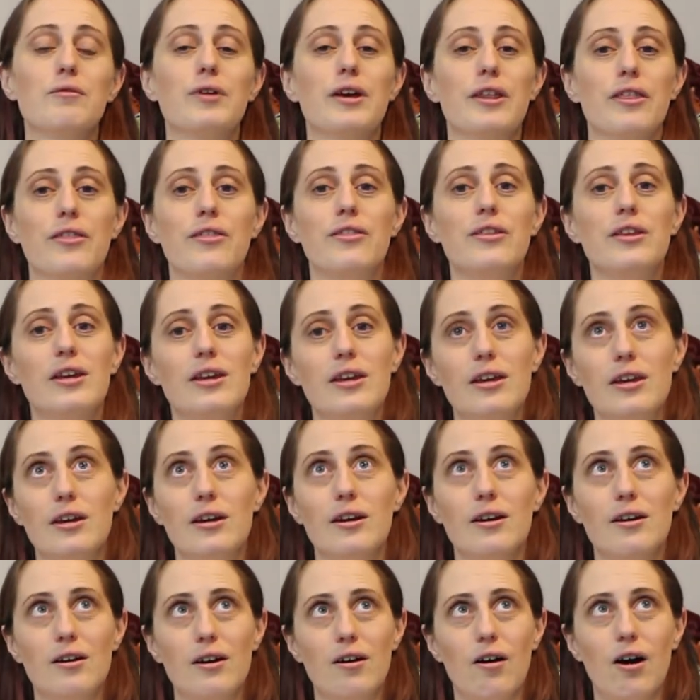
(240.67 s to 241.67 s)
with
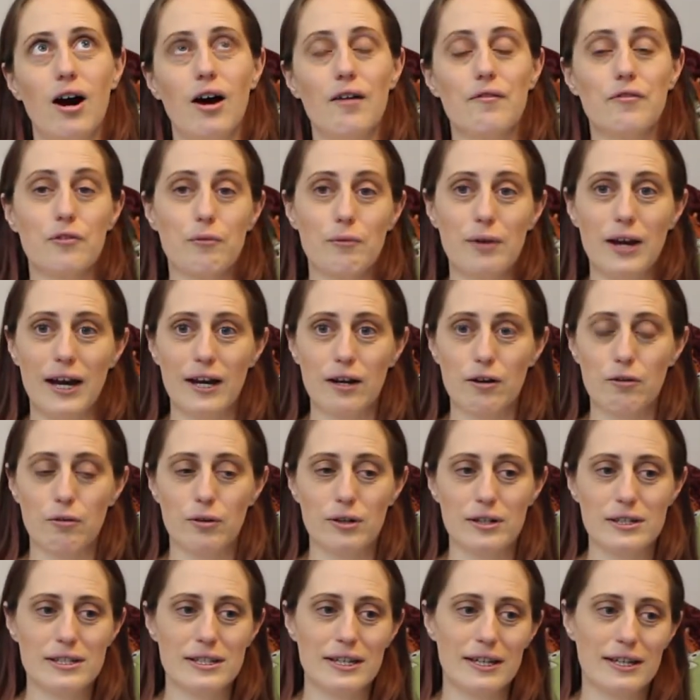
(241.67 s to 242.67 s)
the off-the-rack
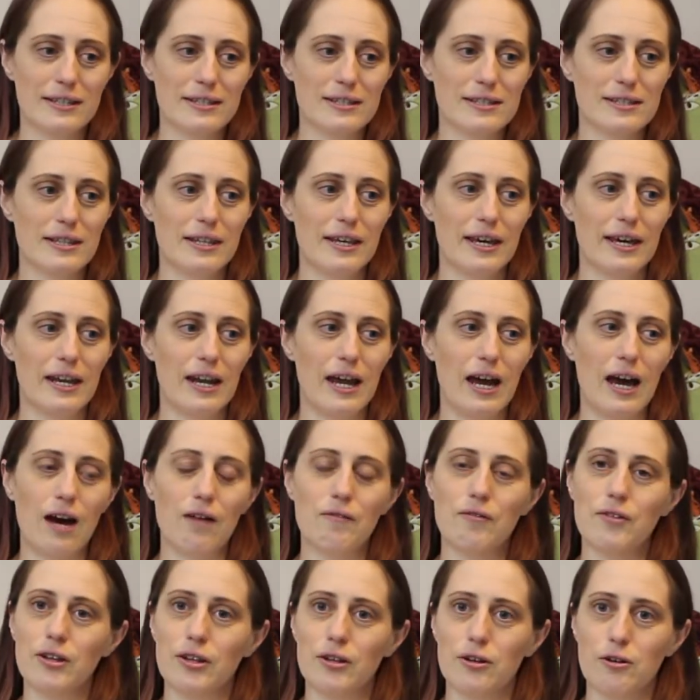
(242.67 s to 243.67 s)
corsets that
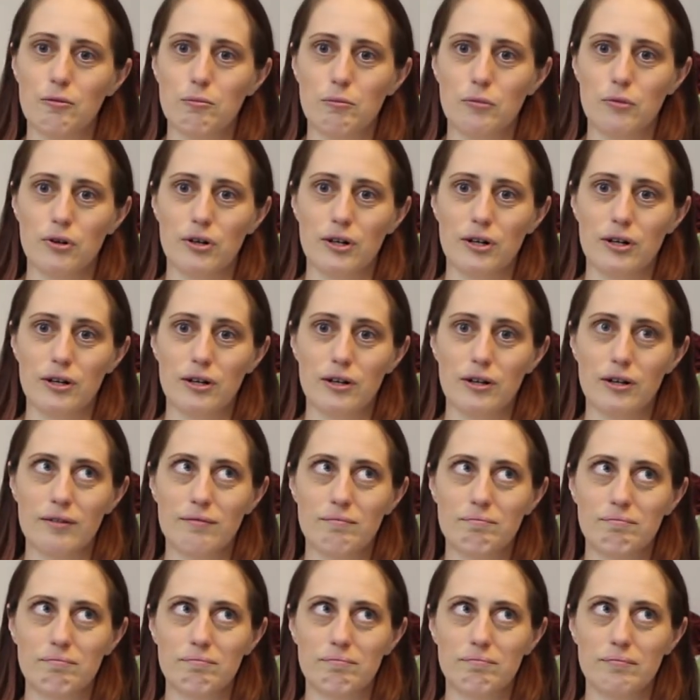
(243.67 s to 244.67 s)
have a little more
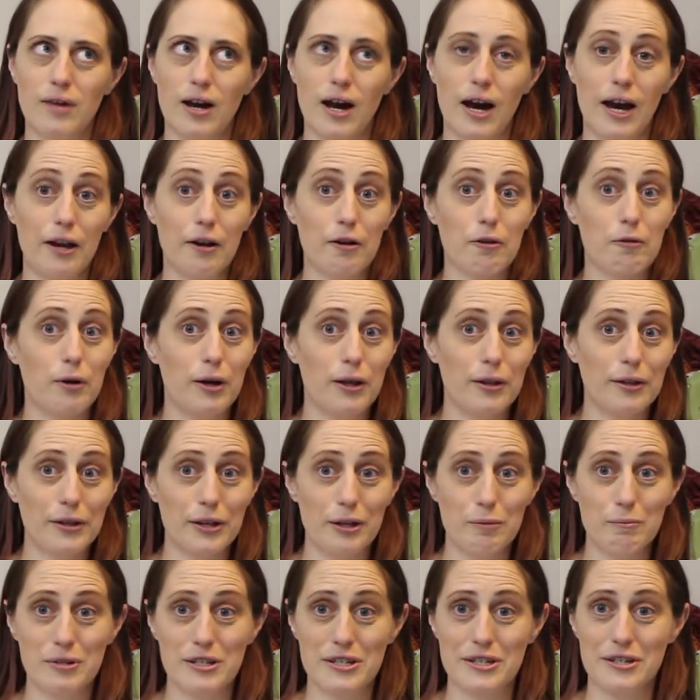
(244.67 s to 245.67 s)
higher
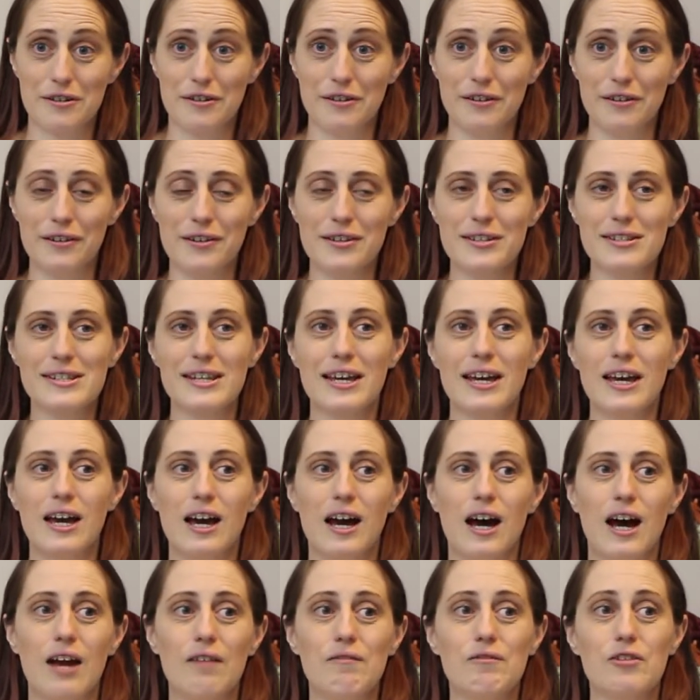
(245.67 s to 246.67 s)
quality materials,
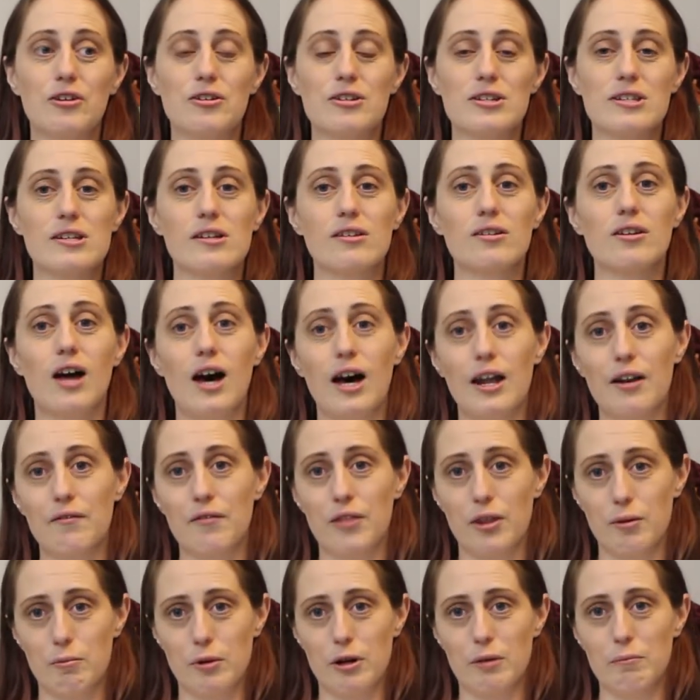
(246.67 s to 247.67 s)
I've noticed a lot of
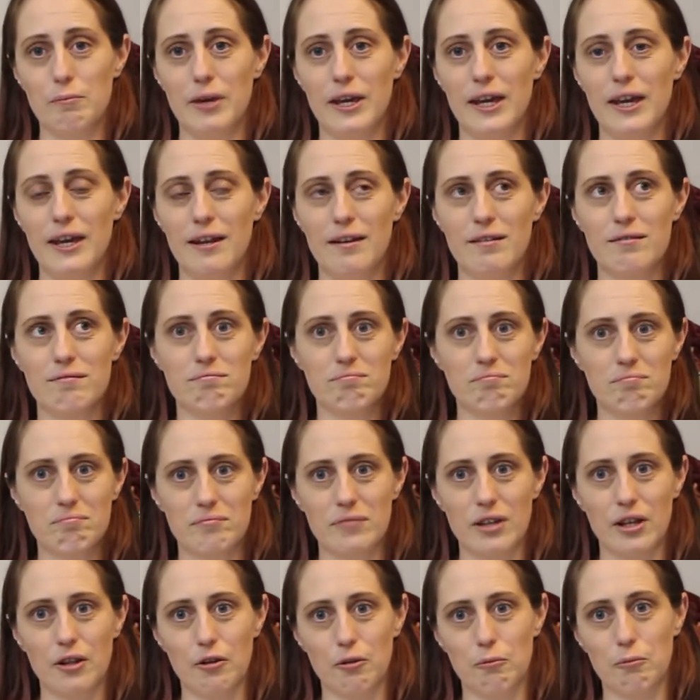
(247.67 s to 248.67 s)
them are made
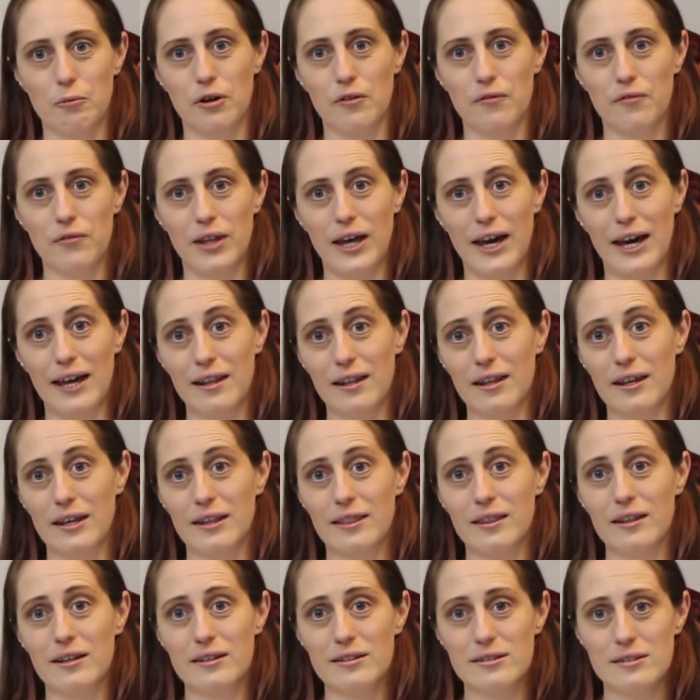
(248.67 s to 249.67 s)
a little more flat
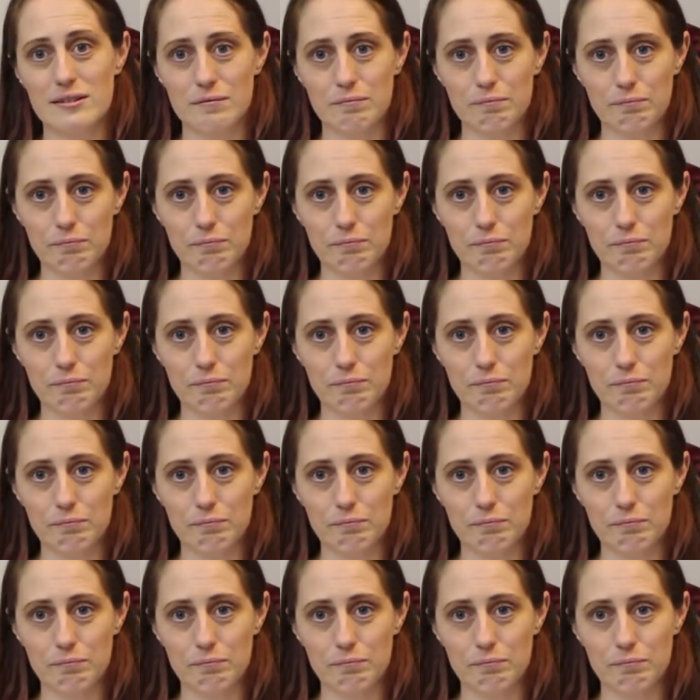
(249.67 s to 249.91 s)
like this.